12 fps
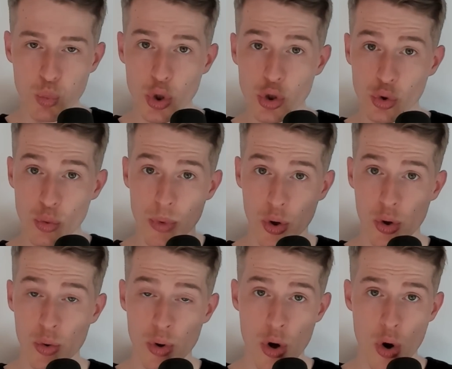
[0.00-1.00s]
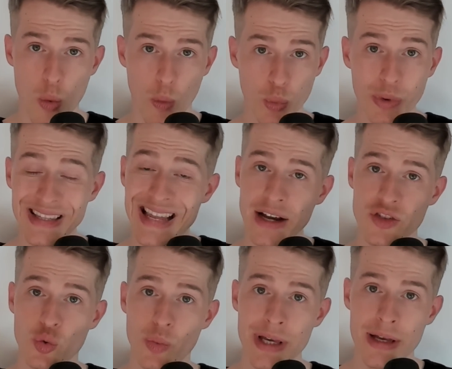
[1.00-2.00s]
would tomorrow, what would next
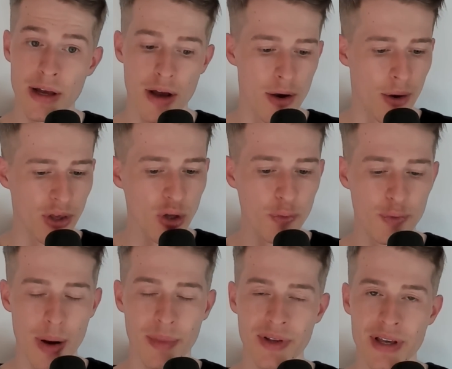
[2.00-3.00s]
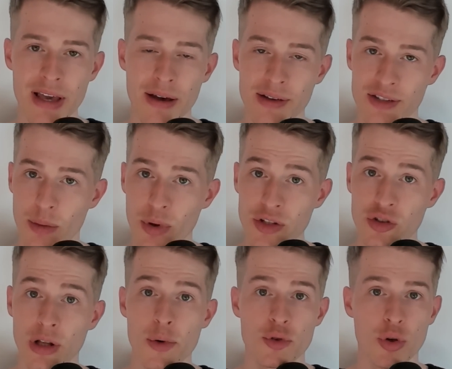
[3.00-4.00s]
week, your family, someone that's
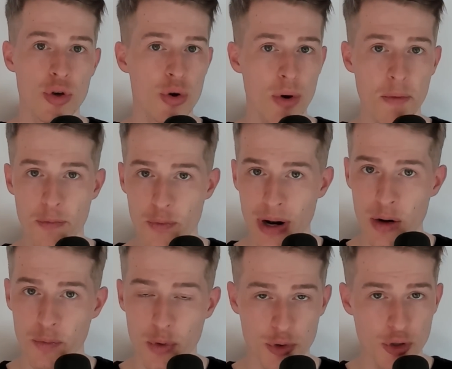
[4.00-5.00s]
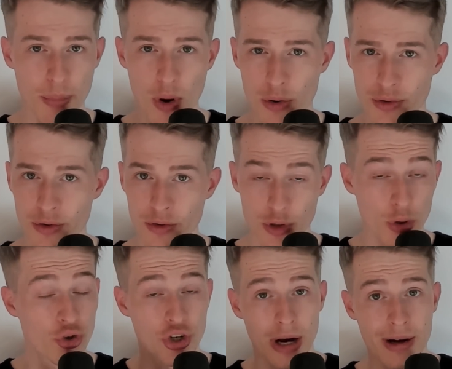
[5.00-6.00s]
close to you, a friend of yours, a partner, your
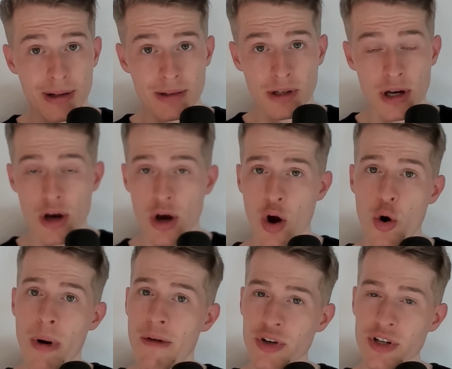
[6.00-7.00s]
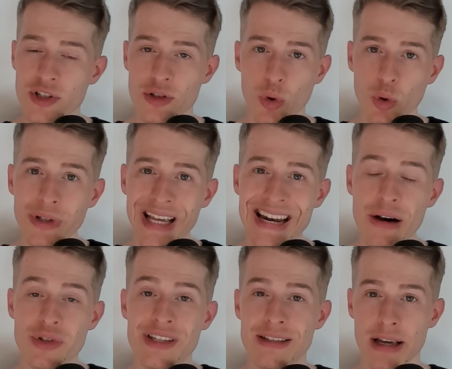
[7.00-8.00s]
child, whomever is, what would they now
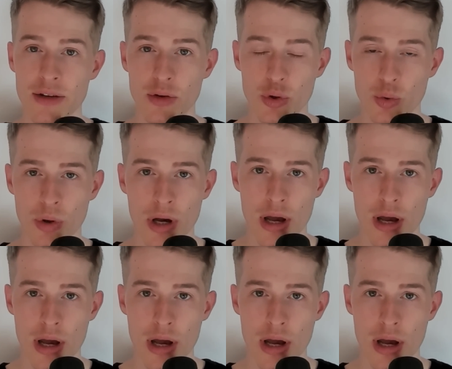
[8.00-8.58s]
say to you?